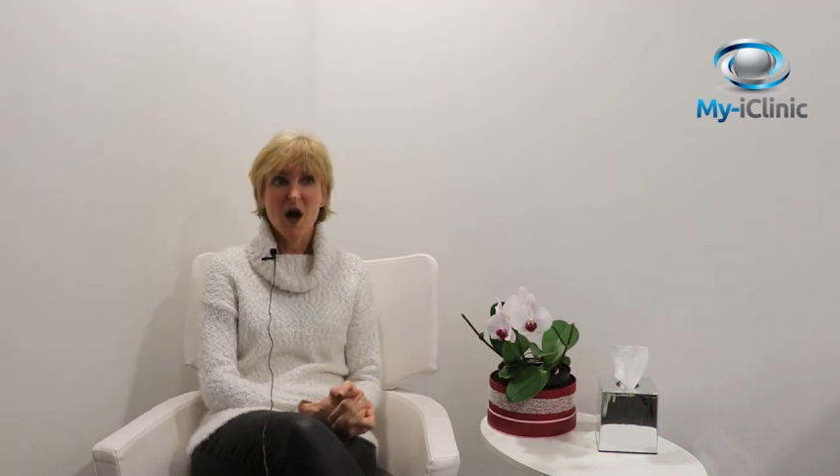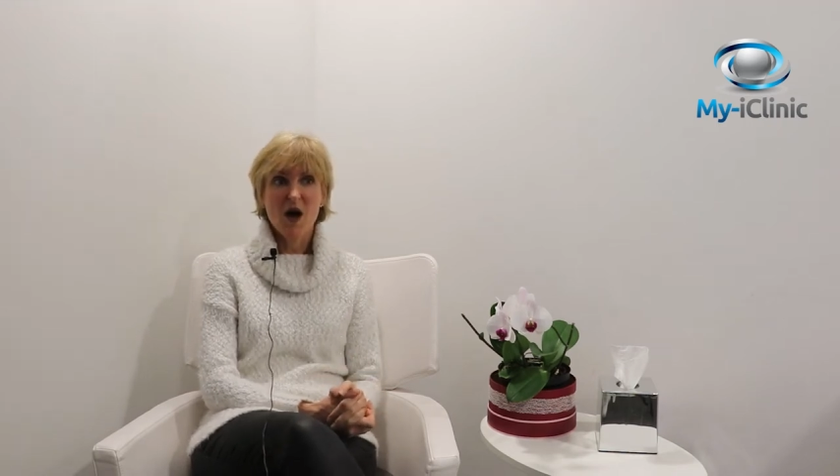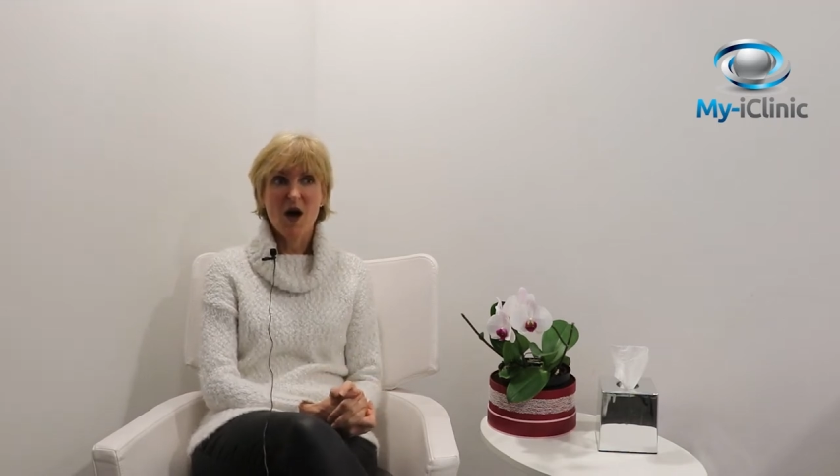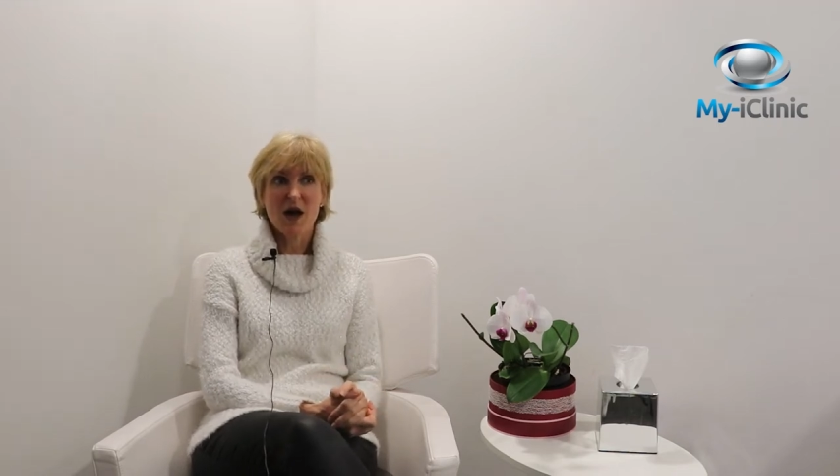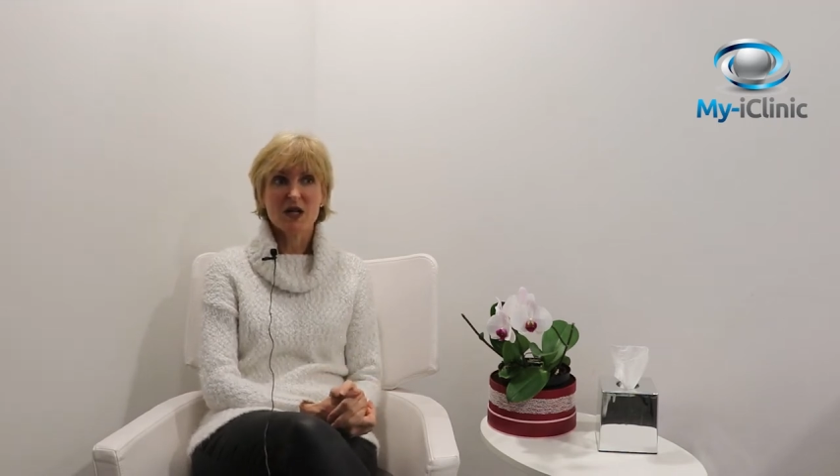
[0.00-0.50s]

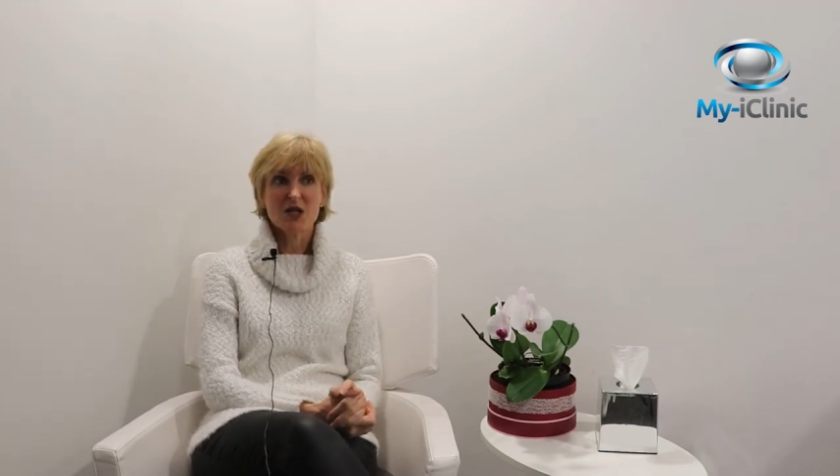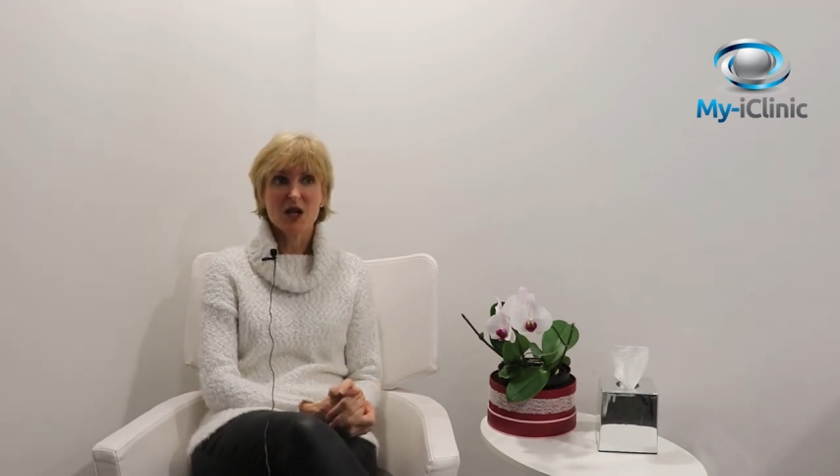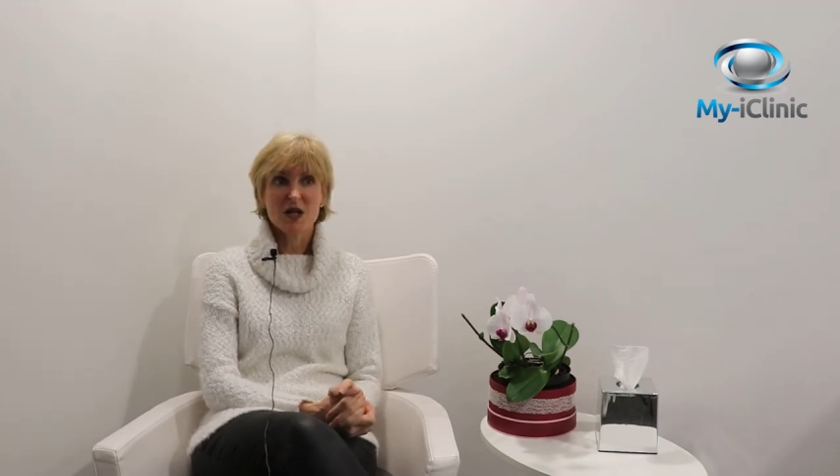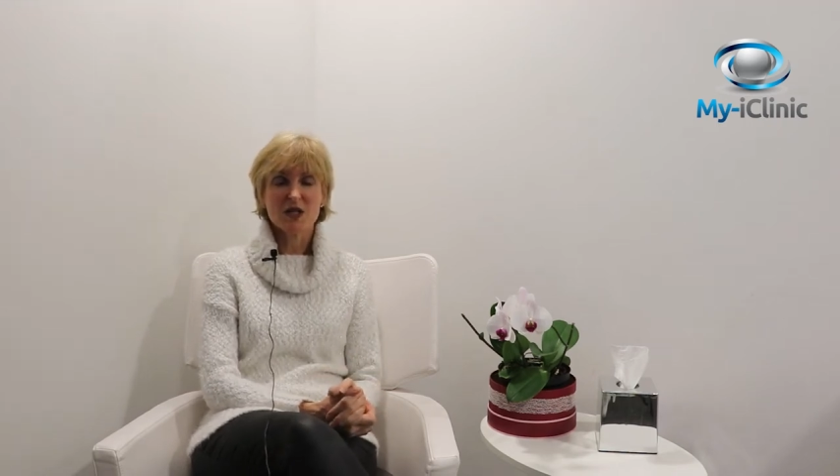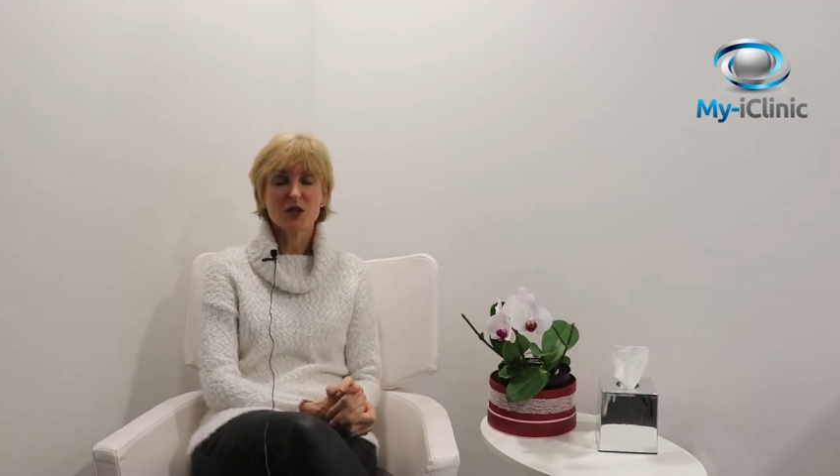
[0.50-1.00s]
I
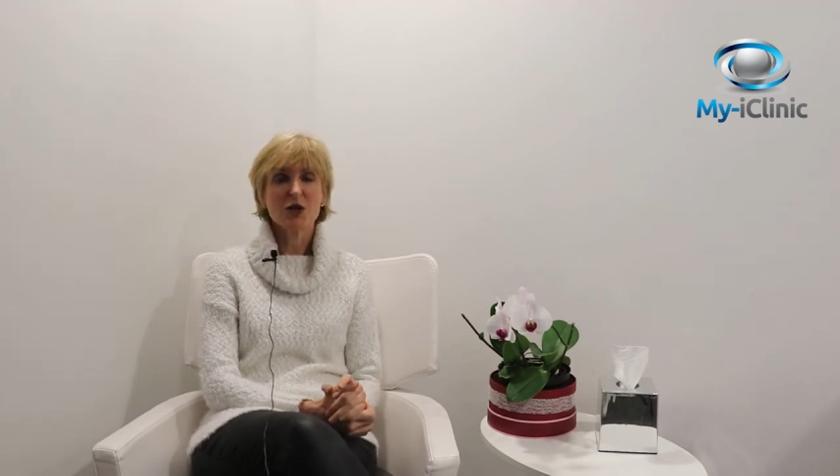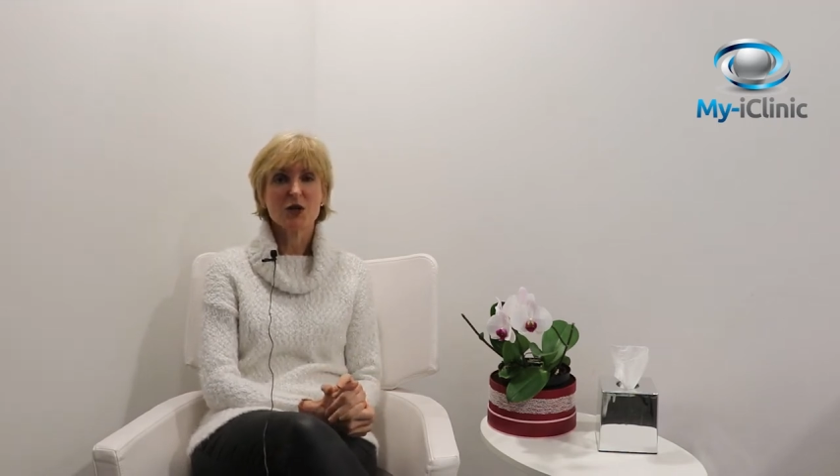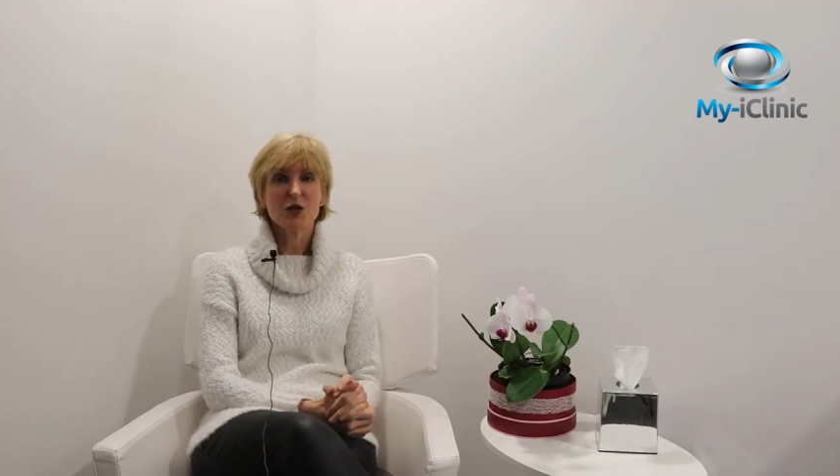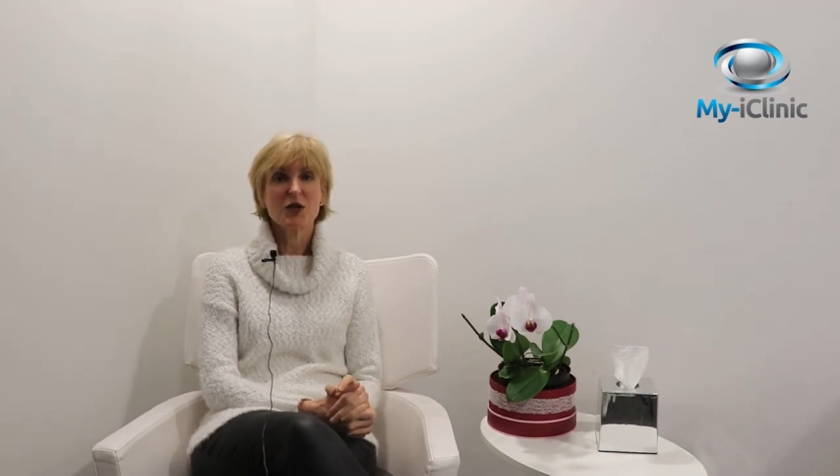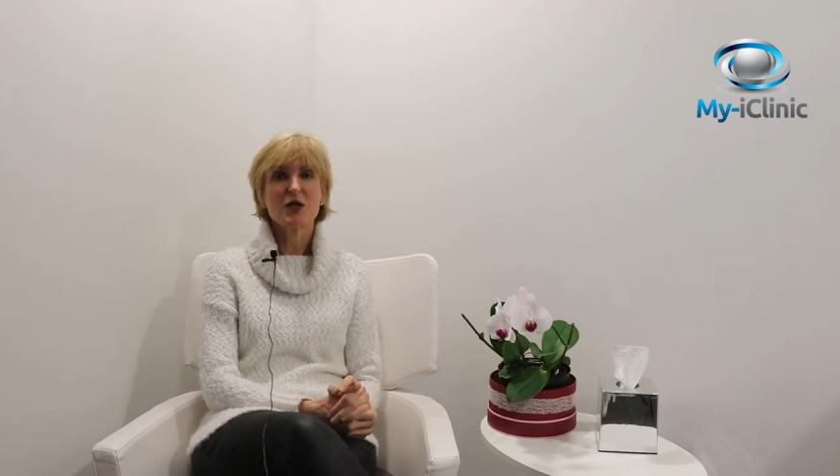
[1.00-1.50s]
just
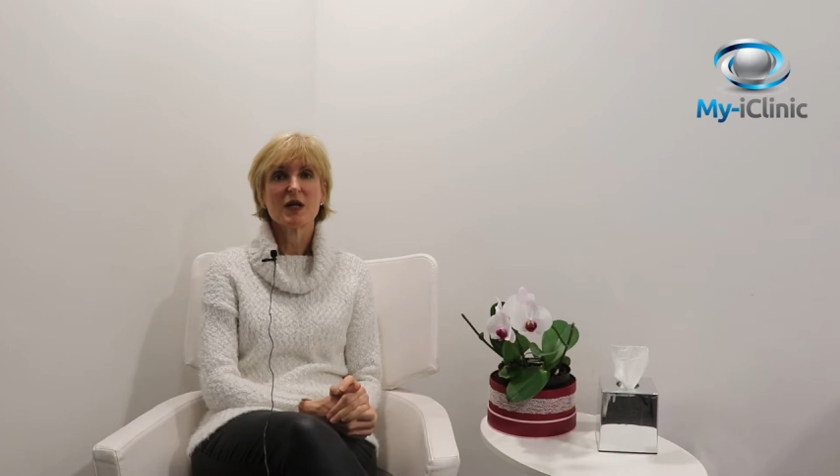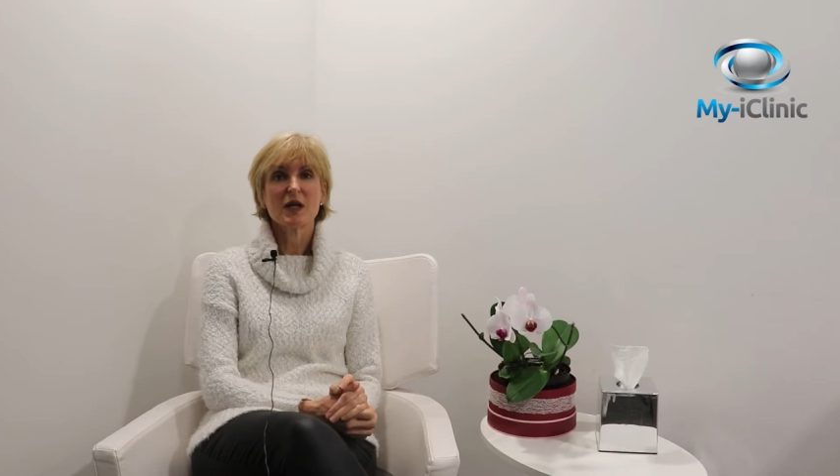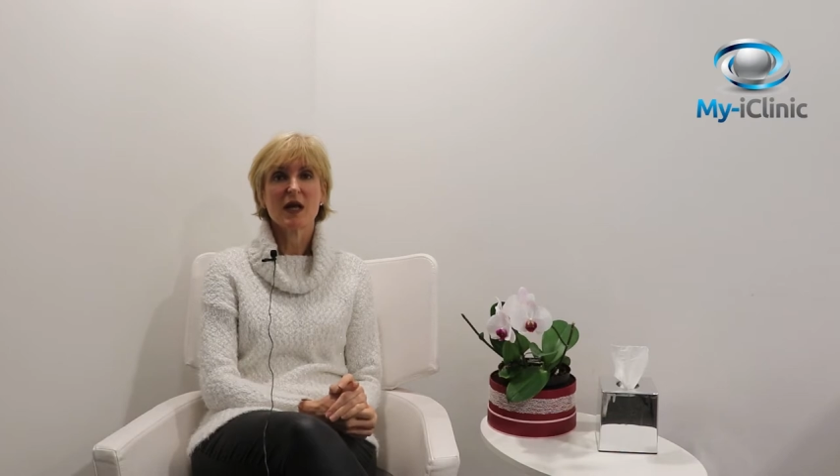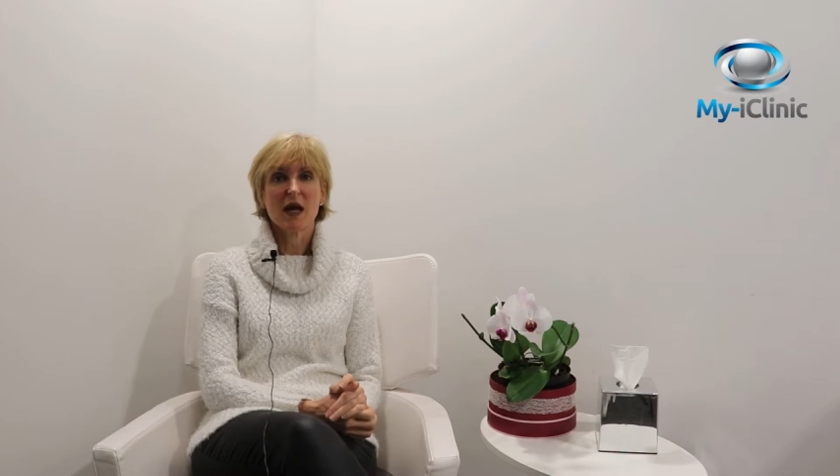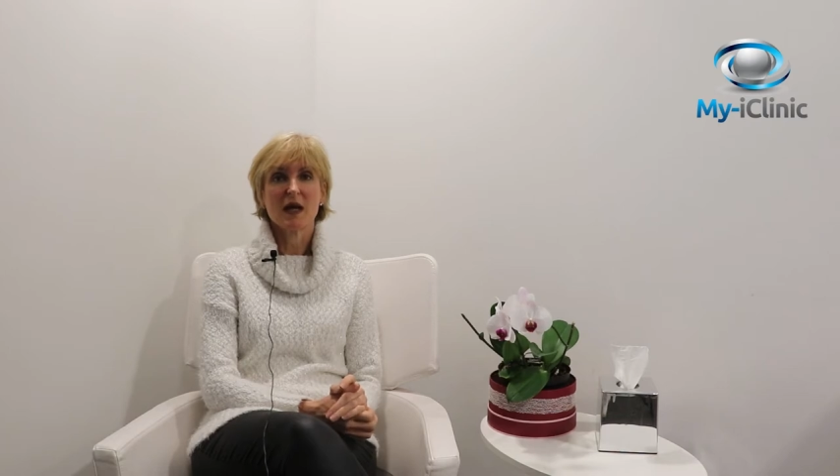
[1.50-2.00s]

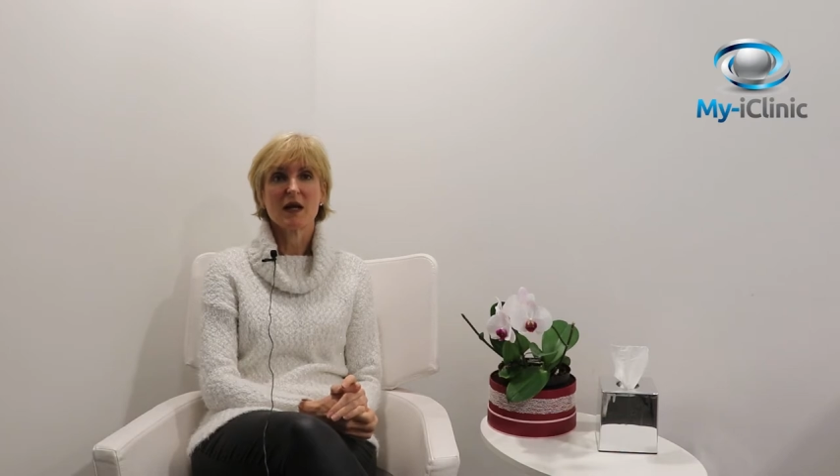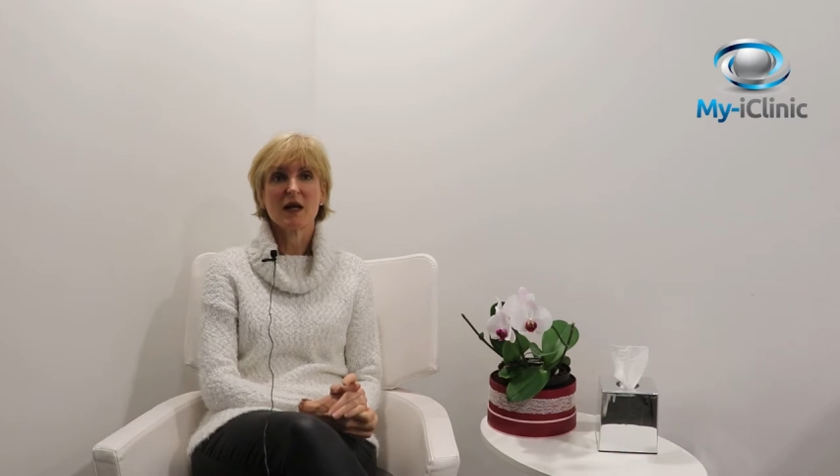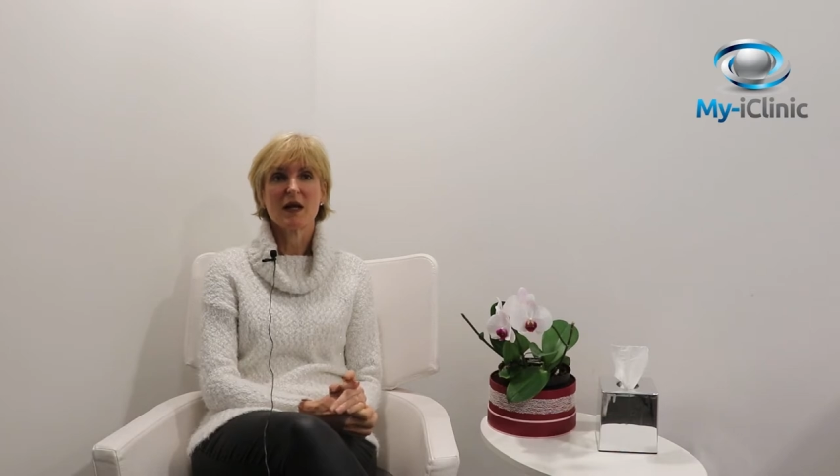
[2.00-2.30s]
couldn't get